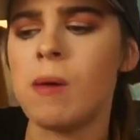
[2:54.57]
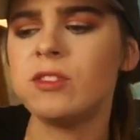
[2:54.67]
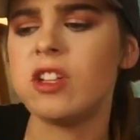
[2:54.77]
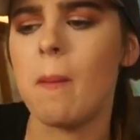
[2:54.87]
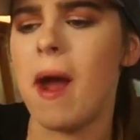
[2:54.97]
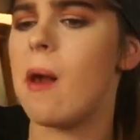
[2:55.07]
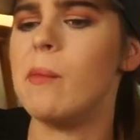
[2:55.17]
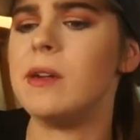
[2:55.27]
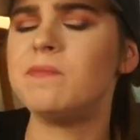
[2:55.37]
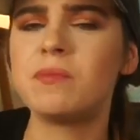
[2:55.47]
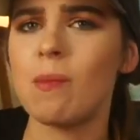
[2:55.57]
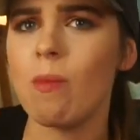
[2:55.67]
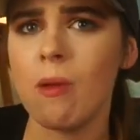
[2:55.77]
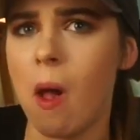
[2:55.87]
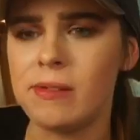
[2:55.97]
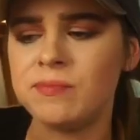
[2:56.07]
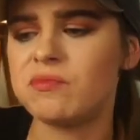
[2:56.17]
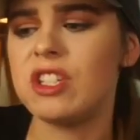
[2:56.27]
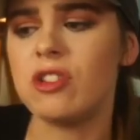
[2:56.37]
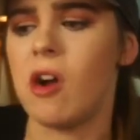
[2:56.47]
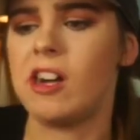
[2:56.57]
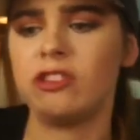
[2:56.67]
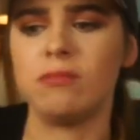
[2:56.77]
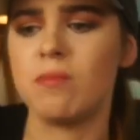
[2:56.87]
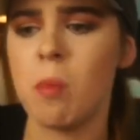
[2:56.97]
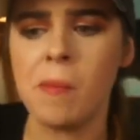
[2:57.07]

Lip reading: It's not bad, but these are awesome.